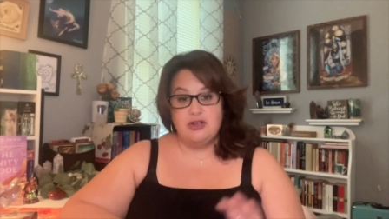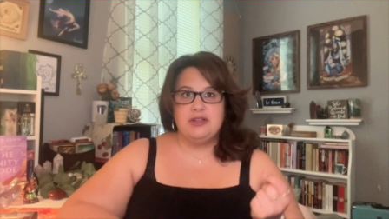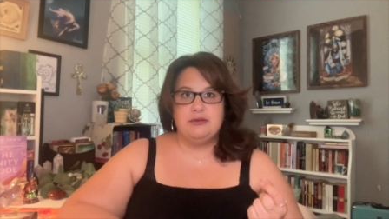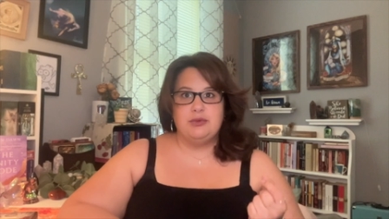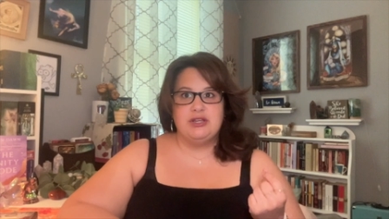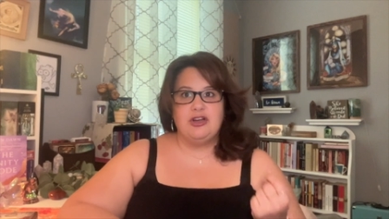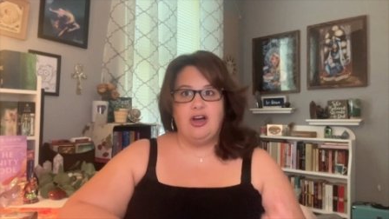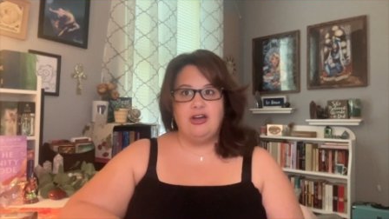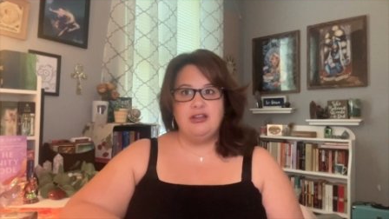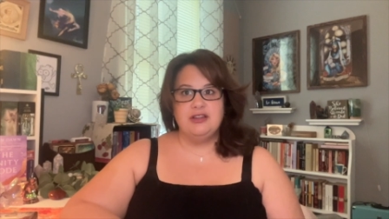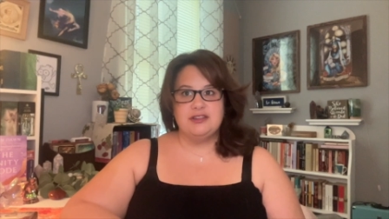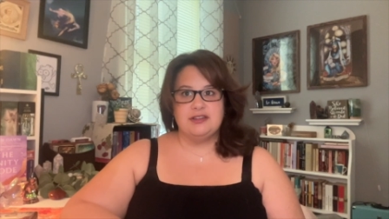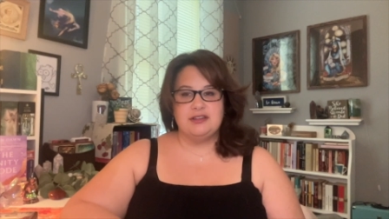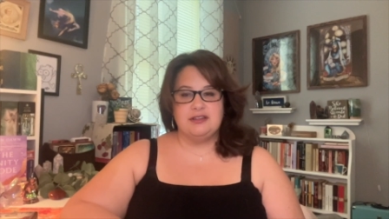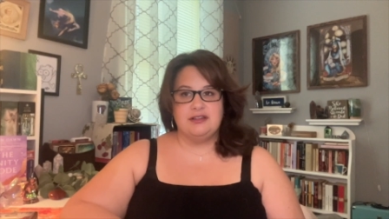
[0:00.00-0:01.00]
We call
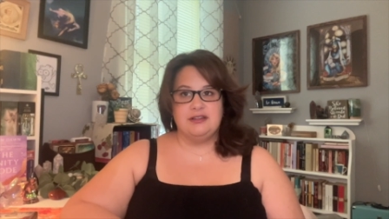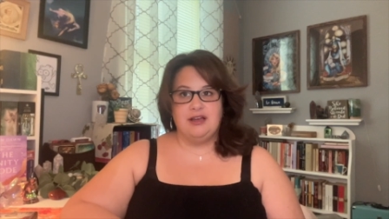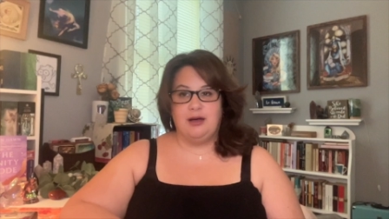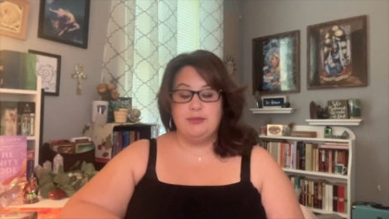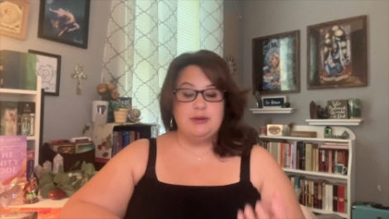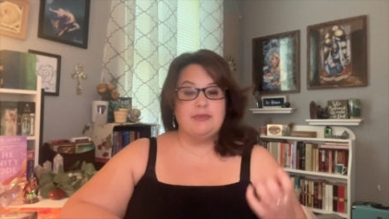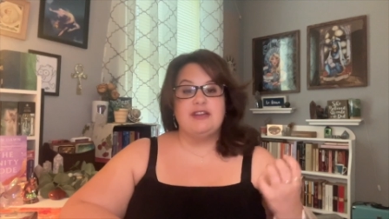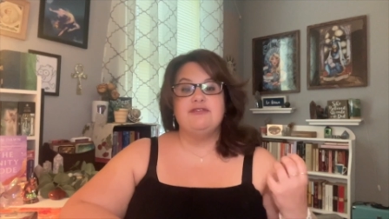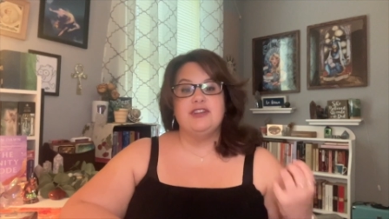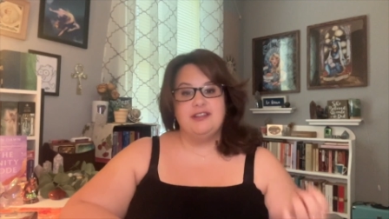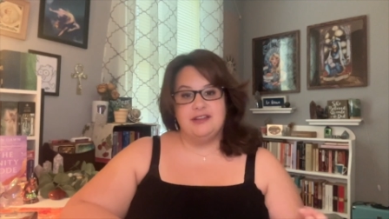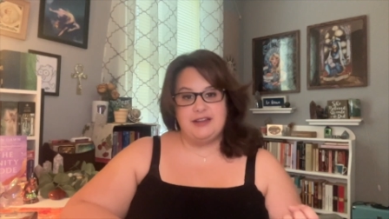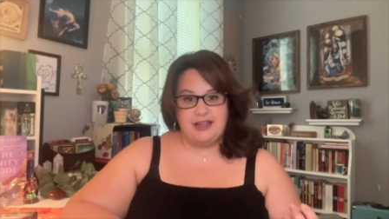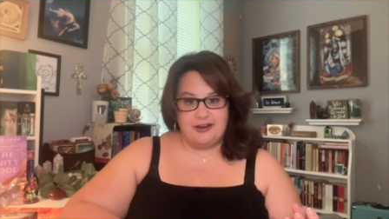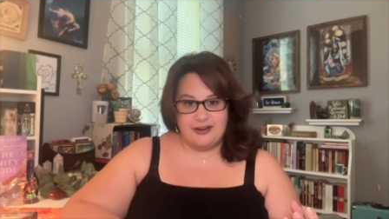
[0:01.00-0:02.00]
it the I'm in my
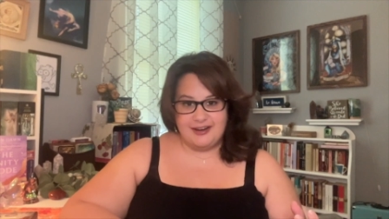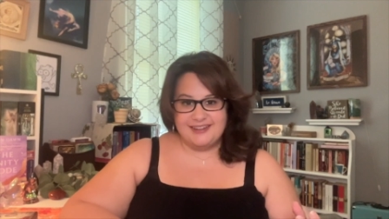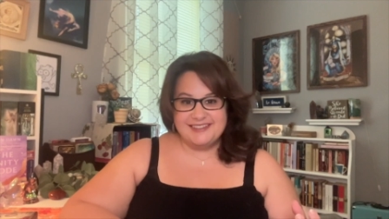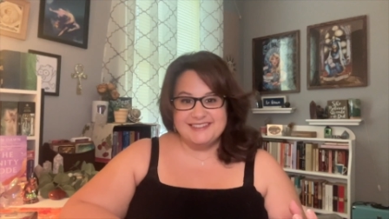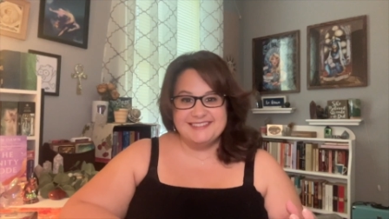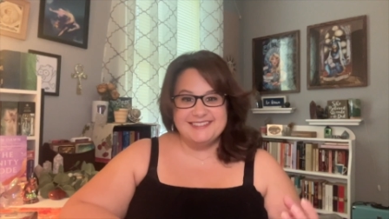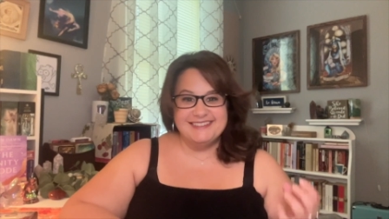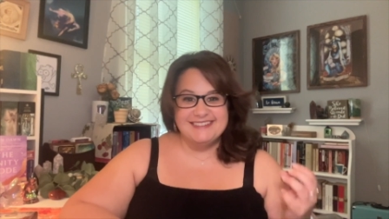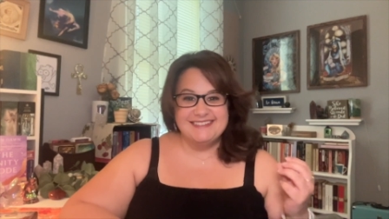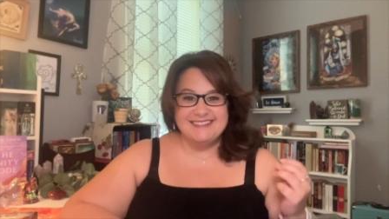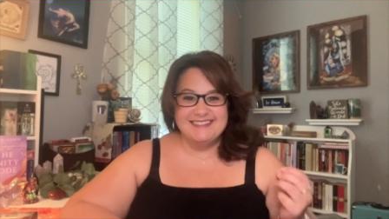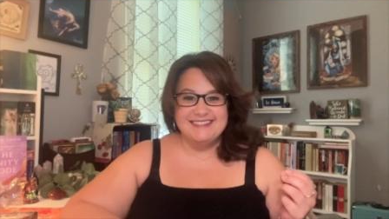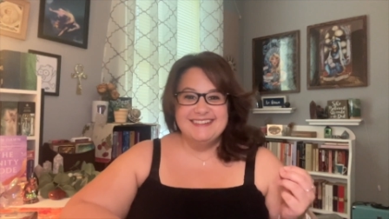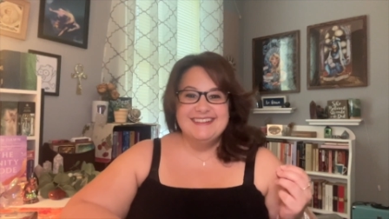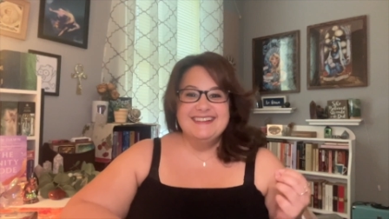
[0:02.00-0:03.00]
villain era,
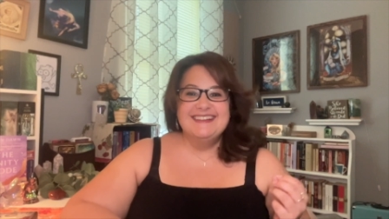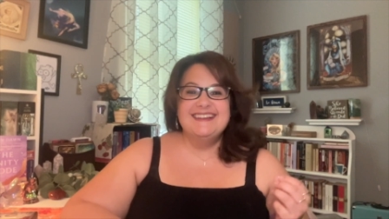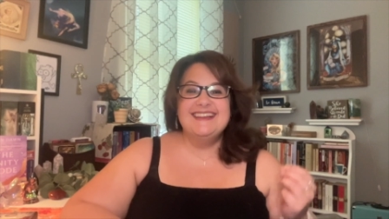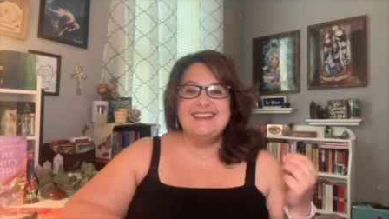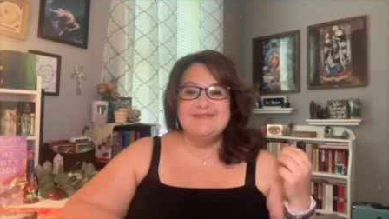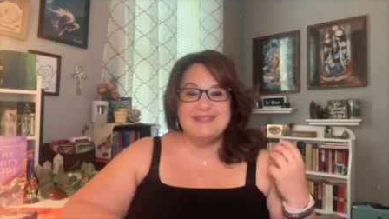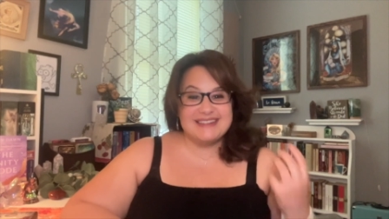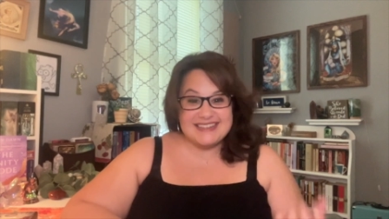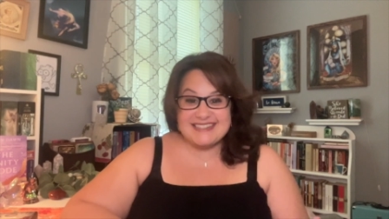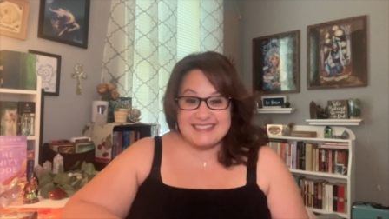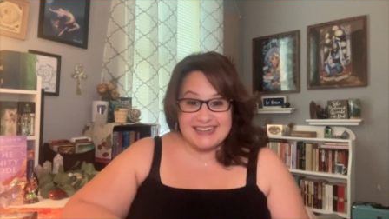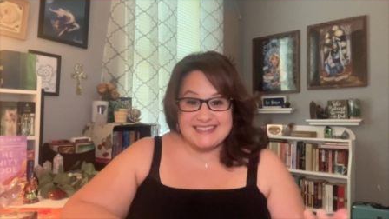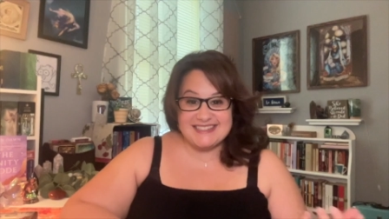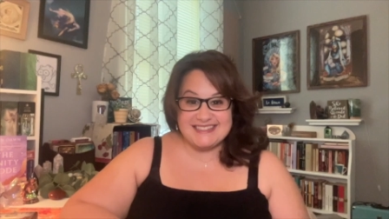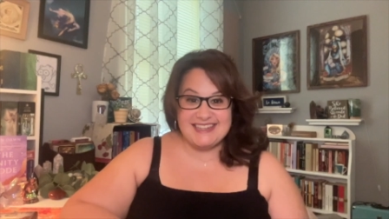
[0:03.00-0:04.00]
because
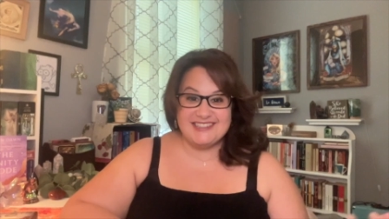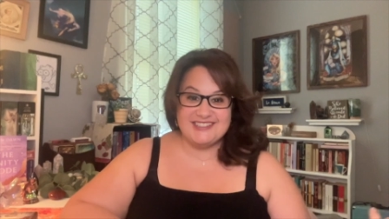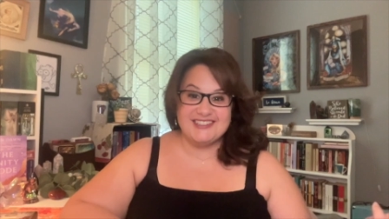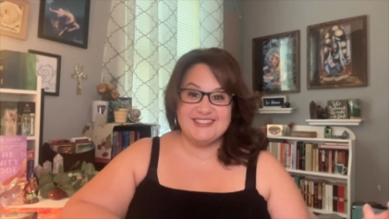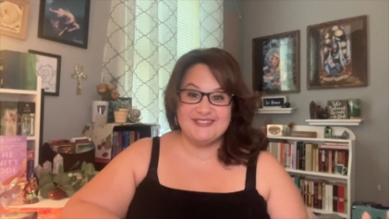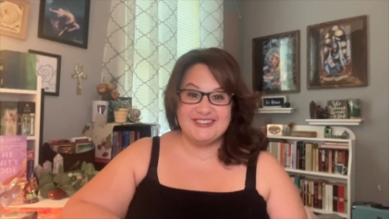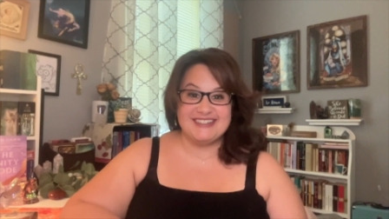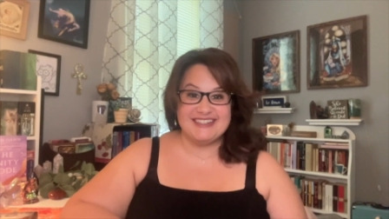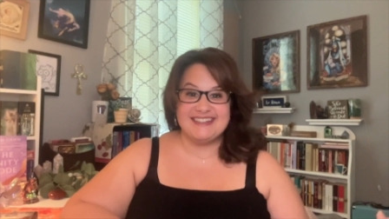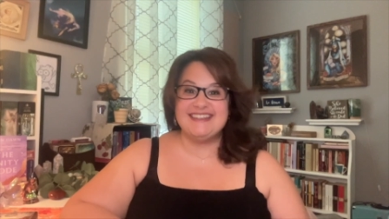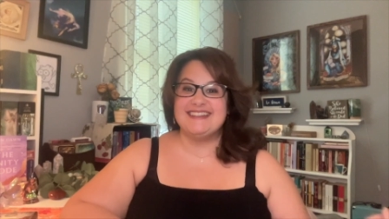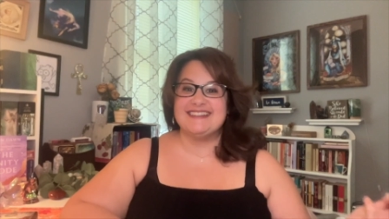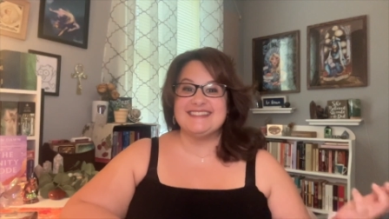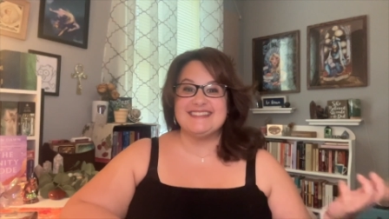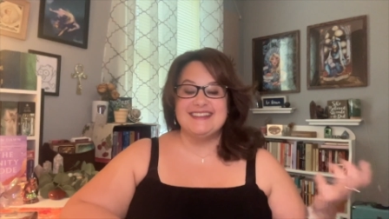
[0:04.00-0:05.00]
that's essentially what it
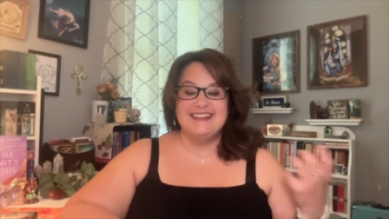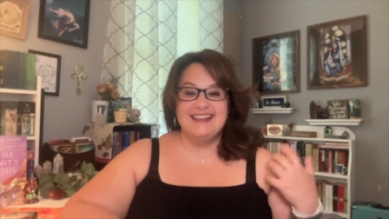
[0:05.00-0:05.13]
is.